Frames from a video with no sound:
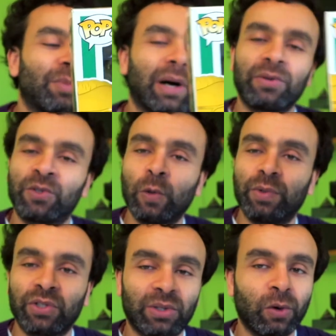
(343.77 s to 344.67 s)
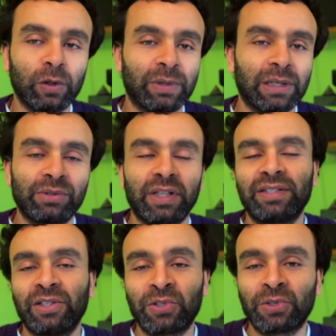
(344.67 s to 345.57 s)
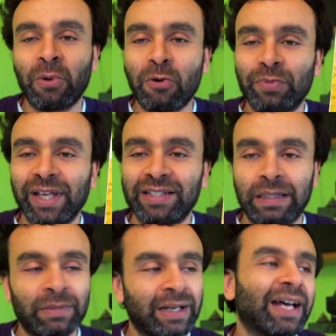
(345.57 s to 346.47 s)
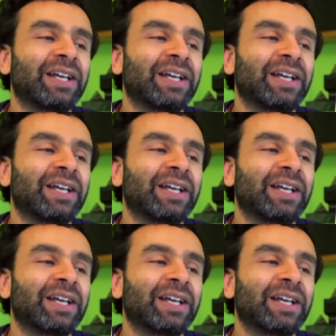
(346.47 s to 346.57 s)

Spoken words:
But I was super stoked, man. I was like, this is so amazing, man.